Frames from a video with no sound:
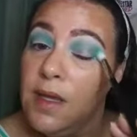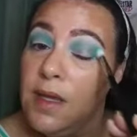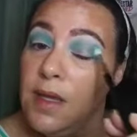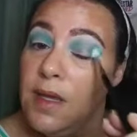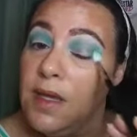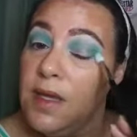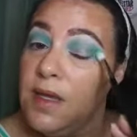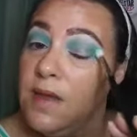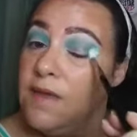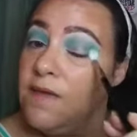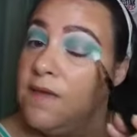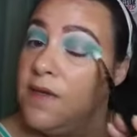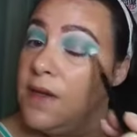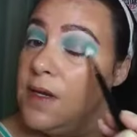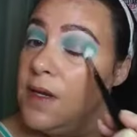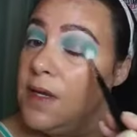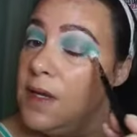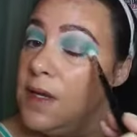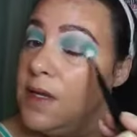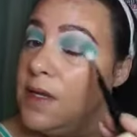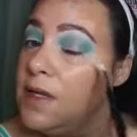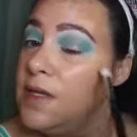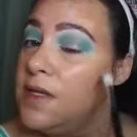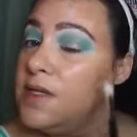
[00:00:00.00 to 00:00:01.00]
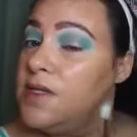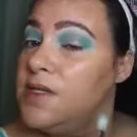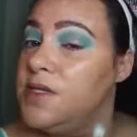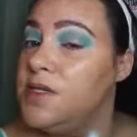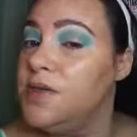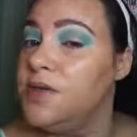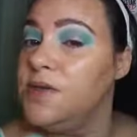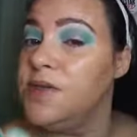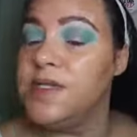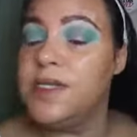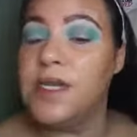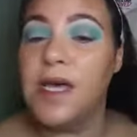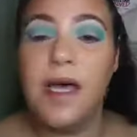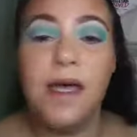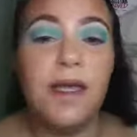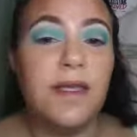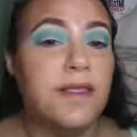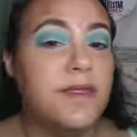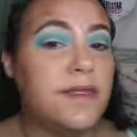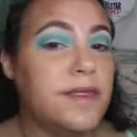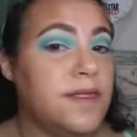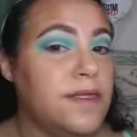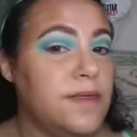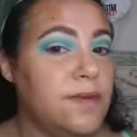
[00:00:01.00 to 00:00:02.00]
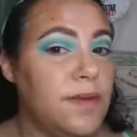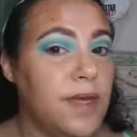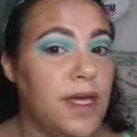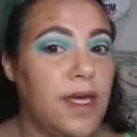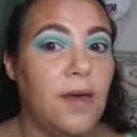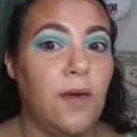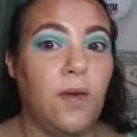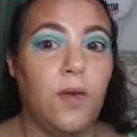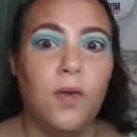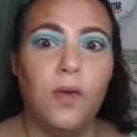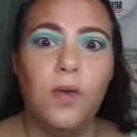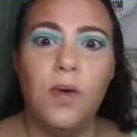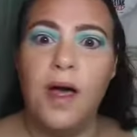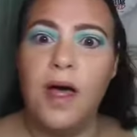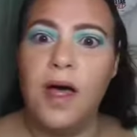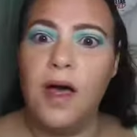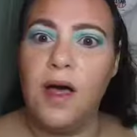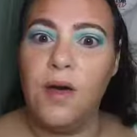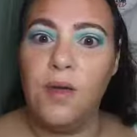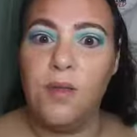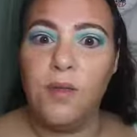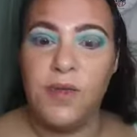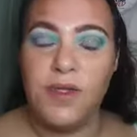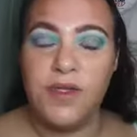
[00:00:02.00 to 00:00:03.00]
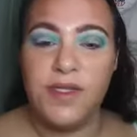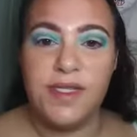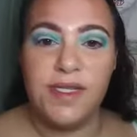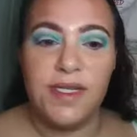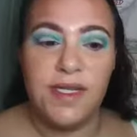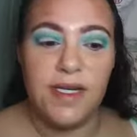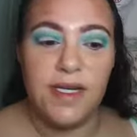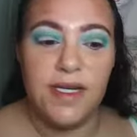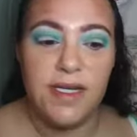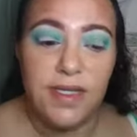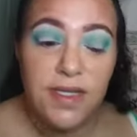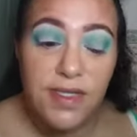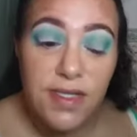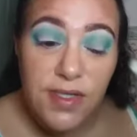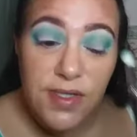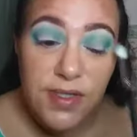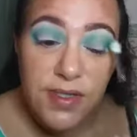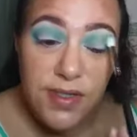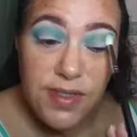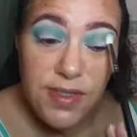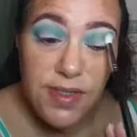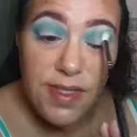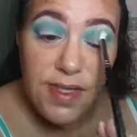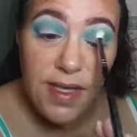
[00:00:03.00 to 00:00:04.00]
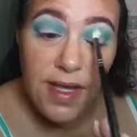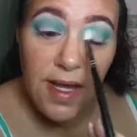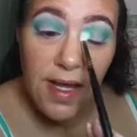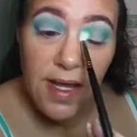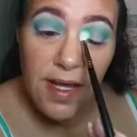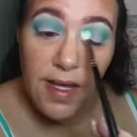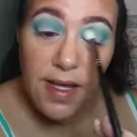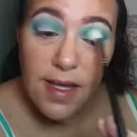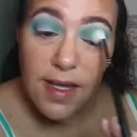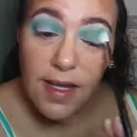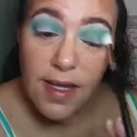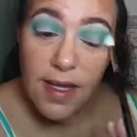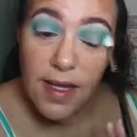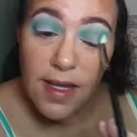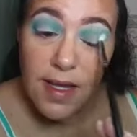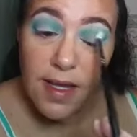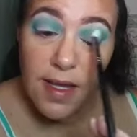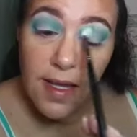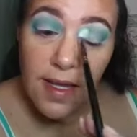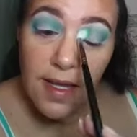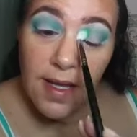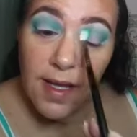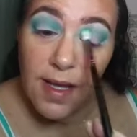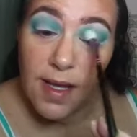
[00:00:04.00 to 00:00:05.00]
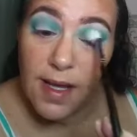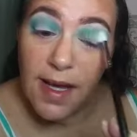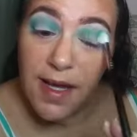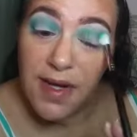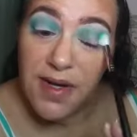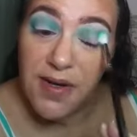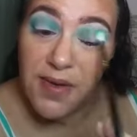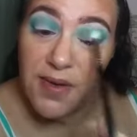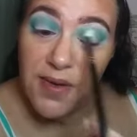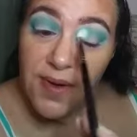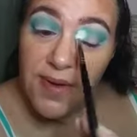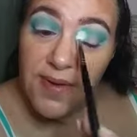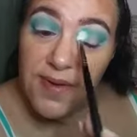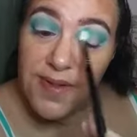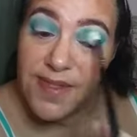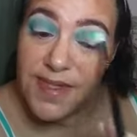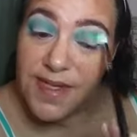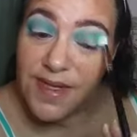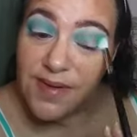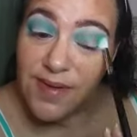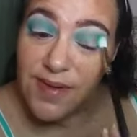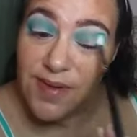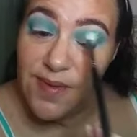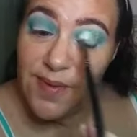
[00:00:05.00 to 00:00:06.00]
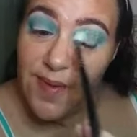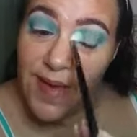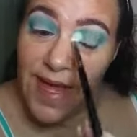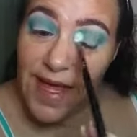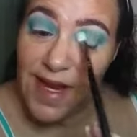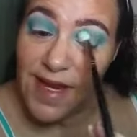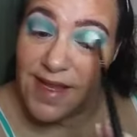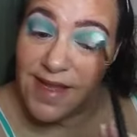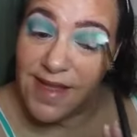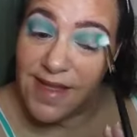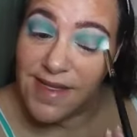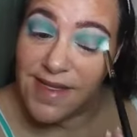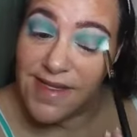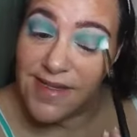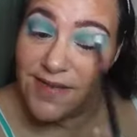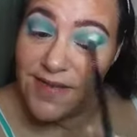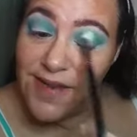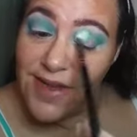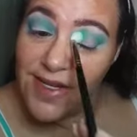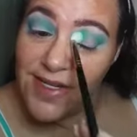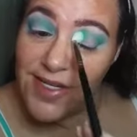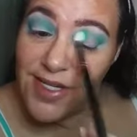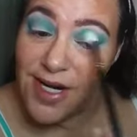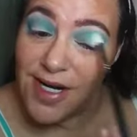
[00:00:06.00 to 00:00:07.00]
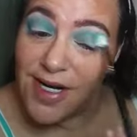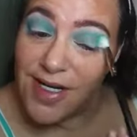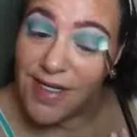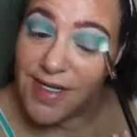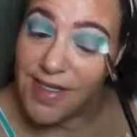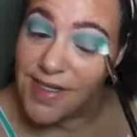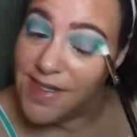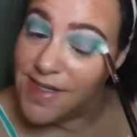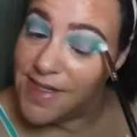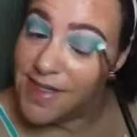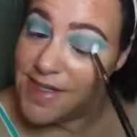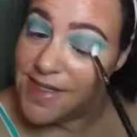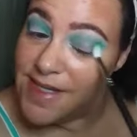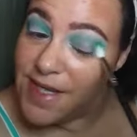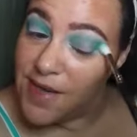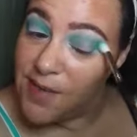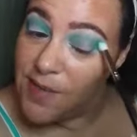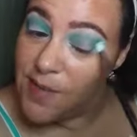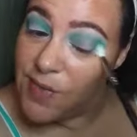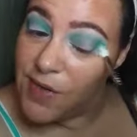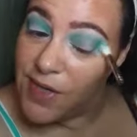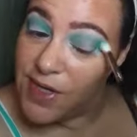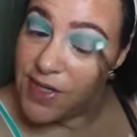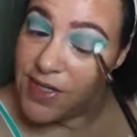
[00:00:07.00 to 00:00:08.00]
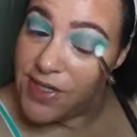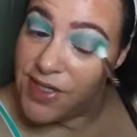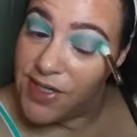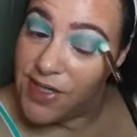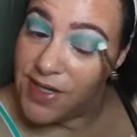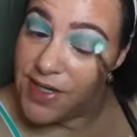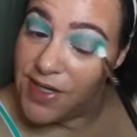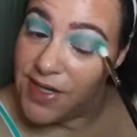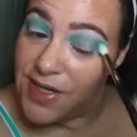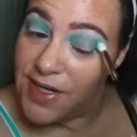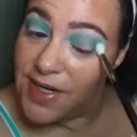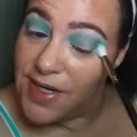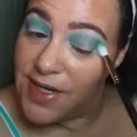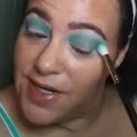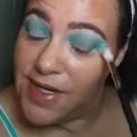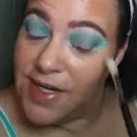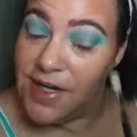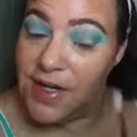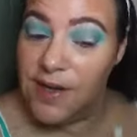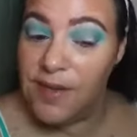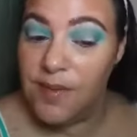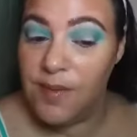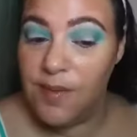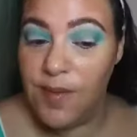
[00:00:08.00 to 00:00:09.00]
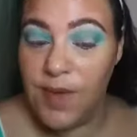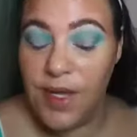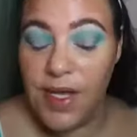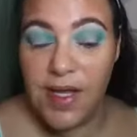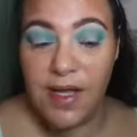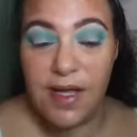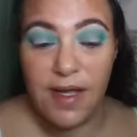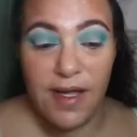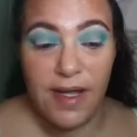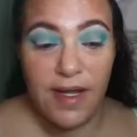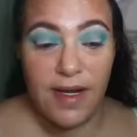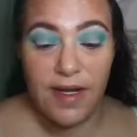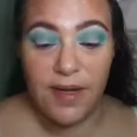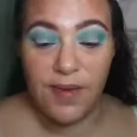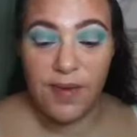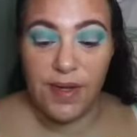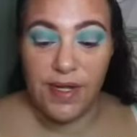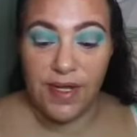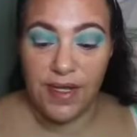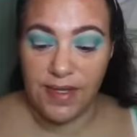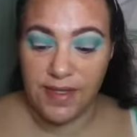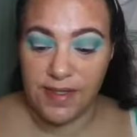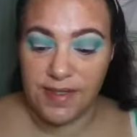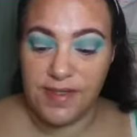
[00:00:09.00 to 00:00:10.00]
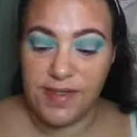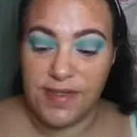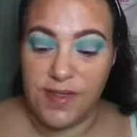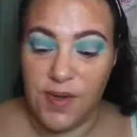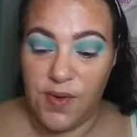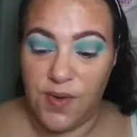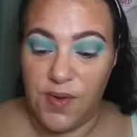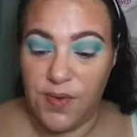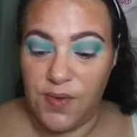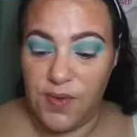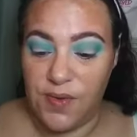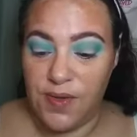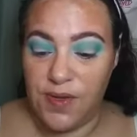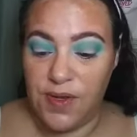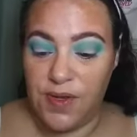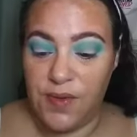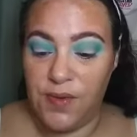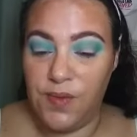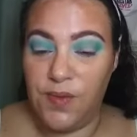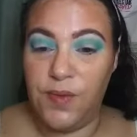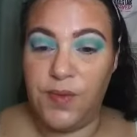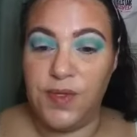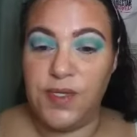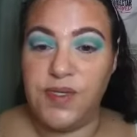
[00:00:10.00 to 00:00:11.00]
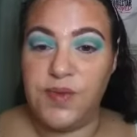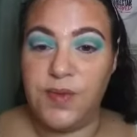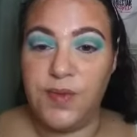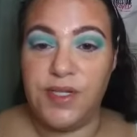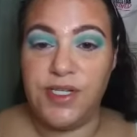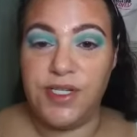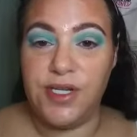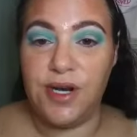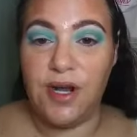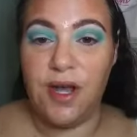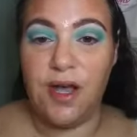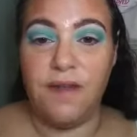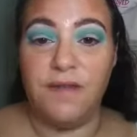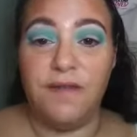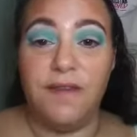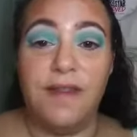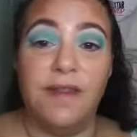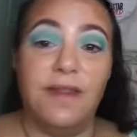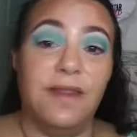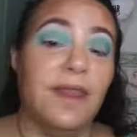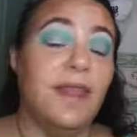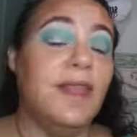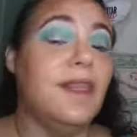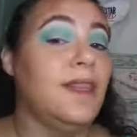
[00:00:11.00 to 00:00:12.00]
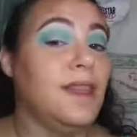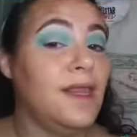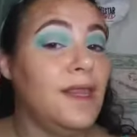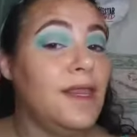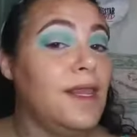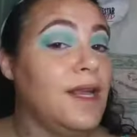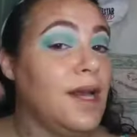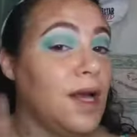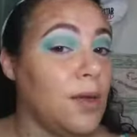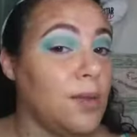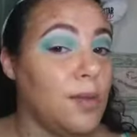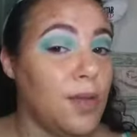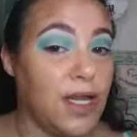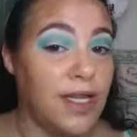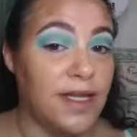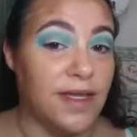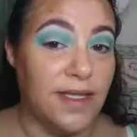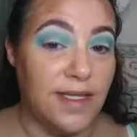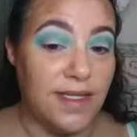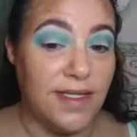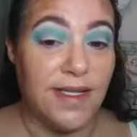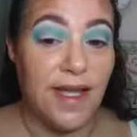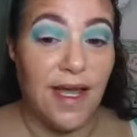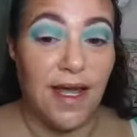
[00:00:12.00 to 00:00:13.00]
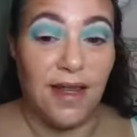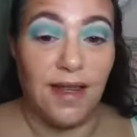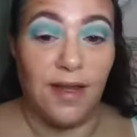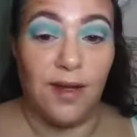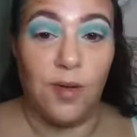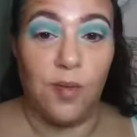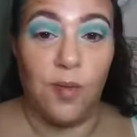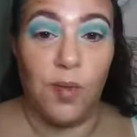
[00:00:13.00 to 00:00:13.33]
even on the two sides to me. Oh, I almost did it. Did you see that? I knew I was going to be bad at this if I tried to use the same brush. But anyway, so we'll switch it off and then I'll blend this side a little